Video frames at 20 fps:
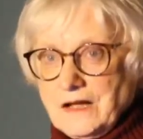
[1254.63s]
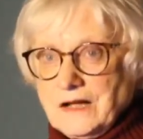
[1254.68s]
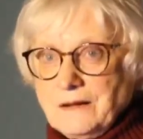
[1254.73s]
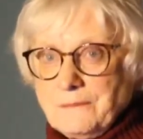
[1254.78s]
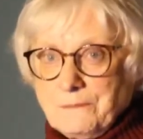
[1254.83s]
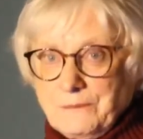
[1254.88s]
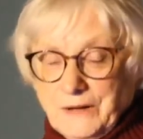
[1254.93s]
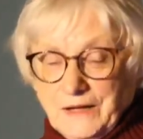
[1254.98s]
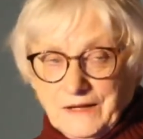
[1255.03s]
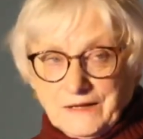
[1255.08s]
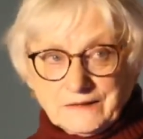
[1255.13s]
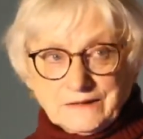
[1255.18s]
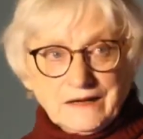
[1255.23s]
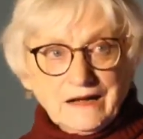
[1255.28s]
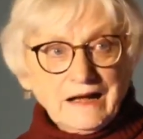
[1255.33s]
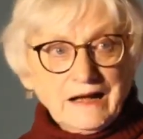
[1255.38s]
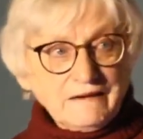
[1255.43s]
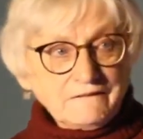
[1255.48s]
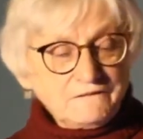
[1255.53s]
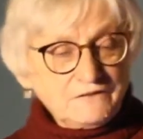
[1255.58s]
But
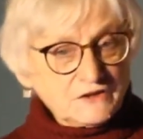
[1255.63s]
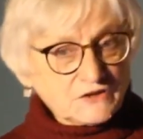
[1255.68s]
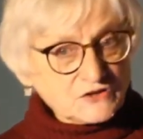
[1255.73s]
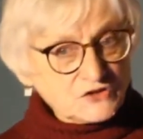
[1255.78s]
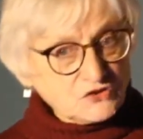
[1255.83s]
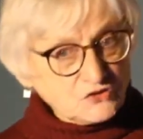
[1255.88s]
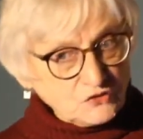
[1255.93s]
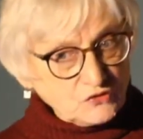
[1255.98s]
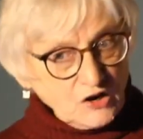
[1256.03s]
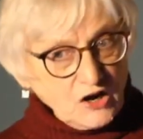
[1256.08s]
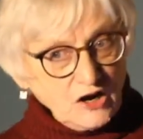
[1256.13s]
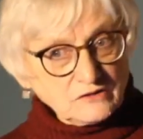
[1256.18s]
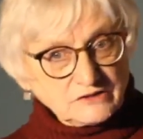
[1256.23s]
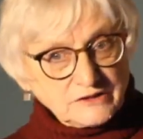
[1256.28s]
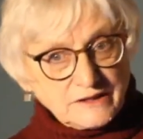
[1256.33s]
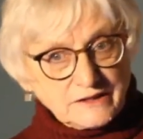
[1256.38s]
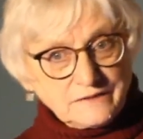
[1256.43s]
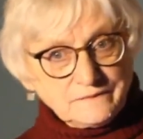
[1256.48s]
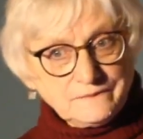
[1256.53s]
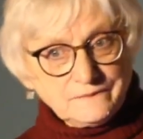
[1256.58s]
I feel
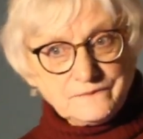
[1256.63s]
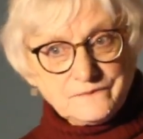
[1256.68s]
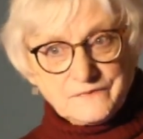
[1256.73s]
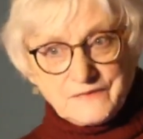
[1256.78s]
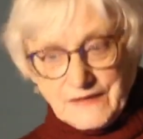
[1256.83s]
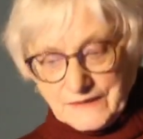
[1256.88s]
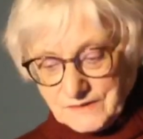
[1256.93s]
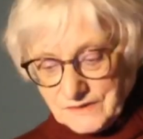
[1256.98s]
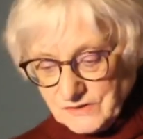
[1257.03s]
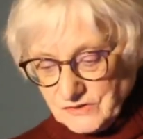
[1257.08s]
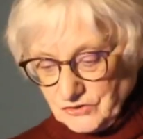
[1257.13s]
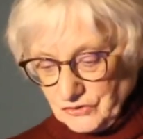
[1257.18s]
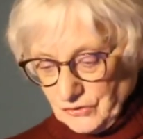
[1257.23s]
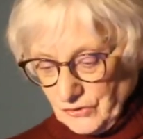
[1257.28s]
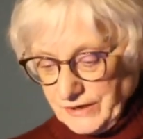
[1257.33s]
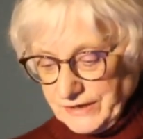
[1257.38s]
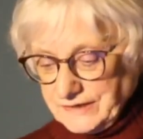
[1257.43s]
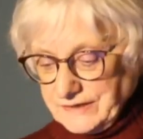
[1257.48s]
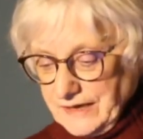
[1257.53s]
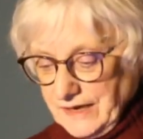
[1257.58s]
strongly that
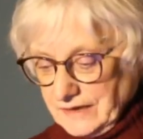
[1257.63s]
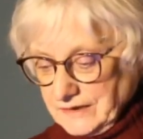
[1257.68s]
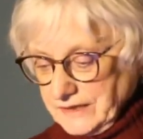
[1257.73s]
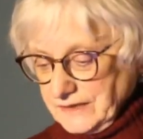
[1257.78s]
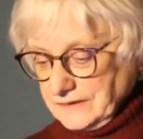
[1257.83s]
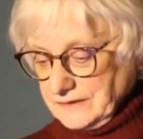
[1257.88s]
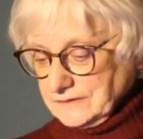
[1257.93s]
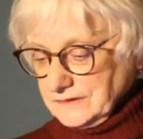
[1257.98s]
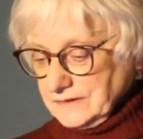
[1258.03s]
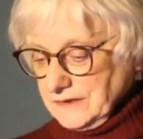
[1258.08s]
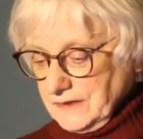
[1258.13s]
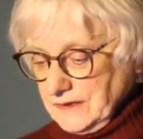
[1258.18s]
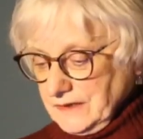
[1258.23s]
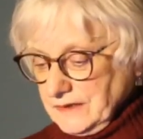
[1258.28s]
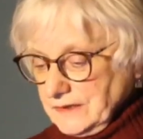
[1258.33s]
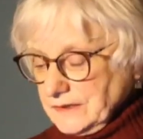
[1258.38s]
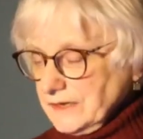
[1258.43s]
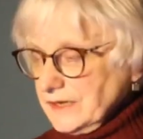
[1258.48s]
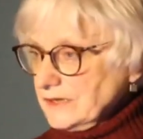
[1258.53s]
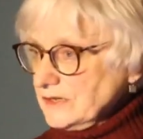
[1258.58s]
storytelling
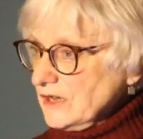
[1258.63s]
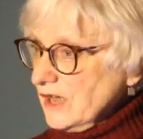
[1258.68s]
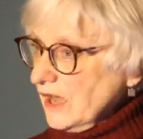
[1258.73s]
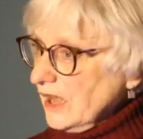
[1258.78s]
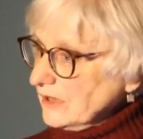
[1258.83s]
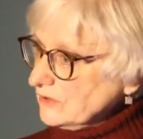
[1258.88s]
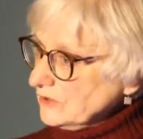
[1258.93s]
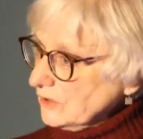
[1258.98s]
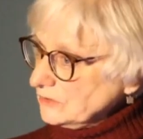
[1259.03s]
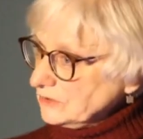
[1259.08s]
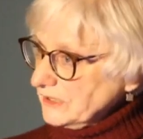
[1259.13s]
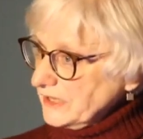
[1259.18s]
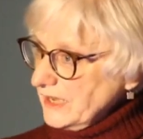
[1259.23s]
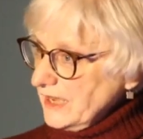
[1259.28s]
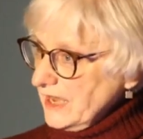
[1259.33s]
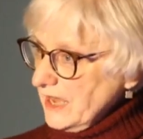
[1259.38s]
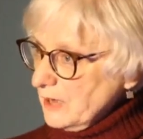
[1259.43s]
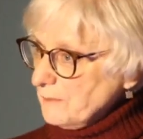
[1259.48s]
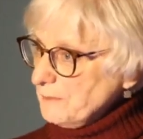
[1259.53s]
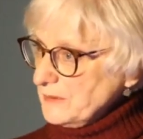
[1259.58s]
can not only
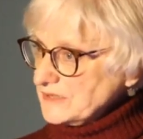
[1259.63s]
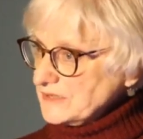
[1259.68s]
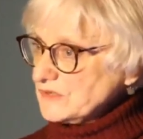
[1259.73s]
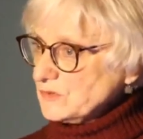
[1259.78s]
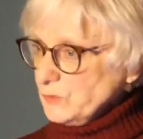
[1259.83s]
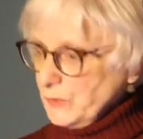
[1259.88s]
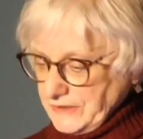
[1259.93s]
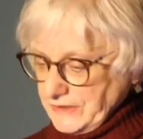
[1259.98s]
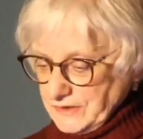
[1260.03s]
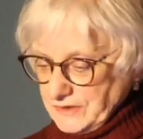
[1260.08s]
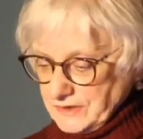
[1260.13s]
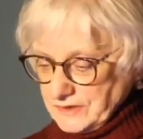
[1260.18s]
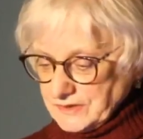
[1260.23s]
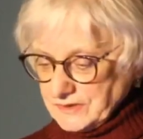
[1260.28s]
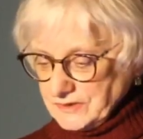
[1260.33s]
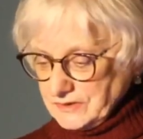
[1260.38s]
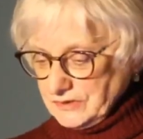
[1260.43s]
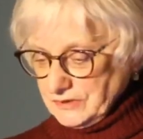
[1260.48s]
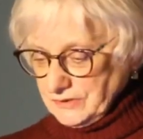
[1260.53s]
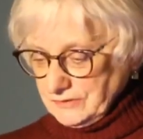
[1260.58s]
help us
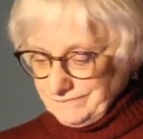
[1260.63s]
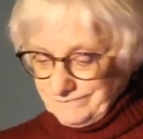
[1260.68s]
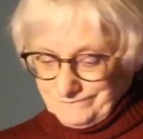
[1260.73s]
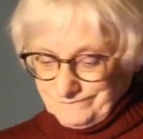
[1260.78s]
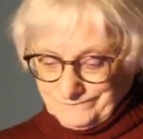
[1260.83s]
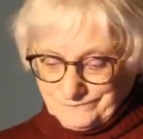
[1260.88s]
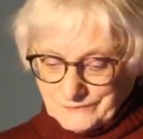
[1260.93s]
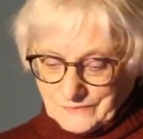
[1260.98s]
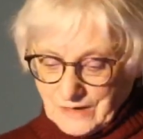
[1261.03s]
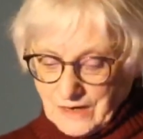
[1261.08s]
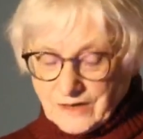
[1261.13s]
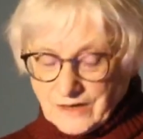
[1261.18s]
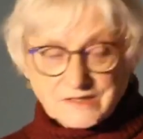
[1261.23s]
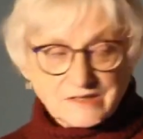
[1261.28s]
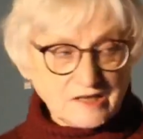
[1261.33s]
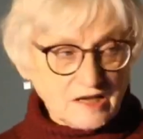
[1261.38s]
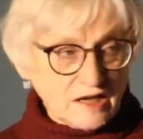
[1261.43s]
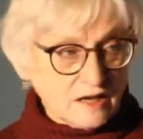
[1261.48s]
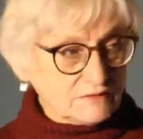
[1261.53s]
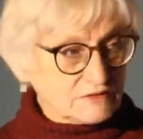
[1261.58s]
witness
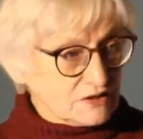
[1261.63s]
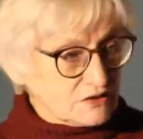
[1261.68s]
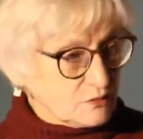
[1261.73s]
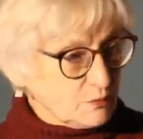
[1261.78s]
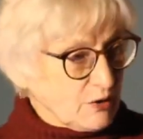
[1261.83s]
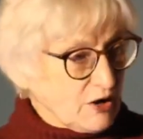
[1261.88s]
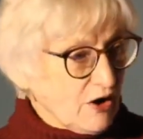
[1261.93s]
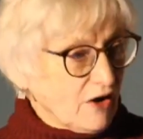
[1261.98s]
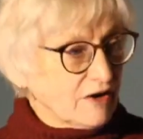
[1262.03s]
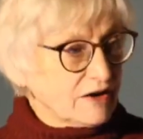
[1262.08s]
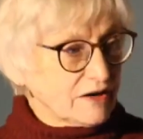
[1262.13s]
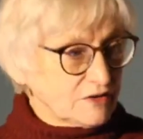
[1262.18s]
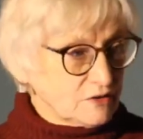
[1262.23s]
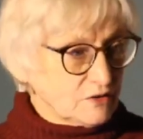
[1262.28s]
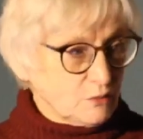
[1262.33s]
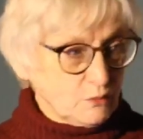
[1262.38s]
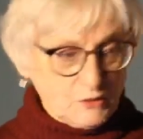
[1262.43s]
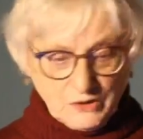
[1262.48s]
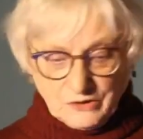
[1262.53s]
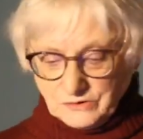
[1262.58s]
ourselves as we are in the
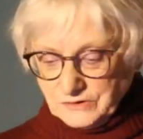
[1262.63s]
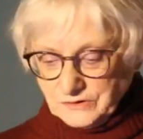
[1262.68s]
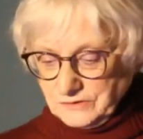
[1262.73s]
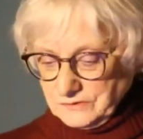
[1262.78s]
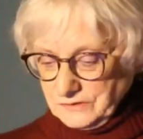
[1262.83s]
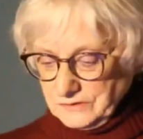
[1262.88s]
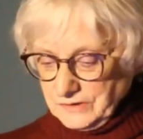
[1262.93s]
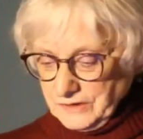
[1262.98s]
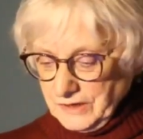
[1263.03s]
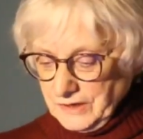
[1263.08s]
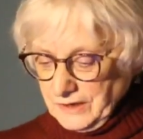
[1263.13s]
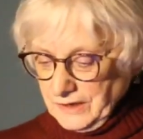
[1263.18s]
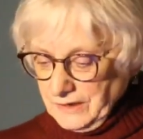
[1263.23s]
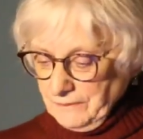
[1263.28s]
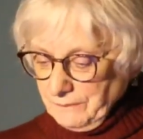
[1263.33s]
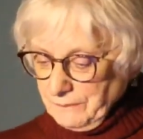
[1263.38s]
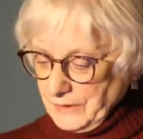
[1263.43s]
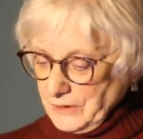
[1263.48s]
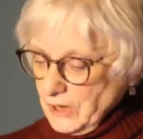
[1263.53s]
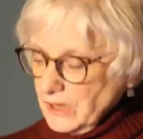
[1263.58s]
world,
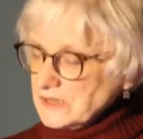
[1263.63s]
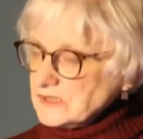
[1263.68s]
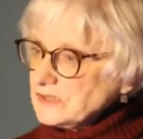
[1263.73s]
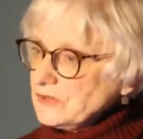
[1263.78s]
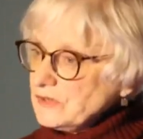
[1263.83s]
but also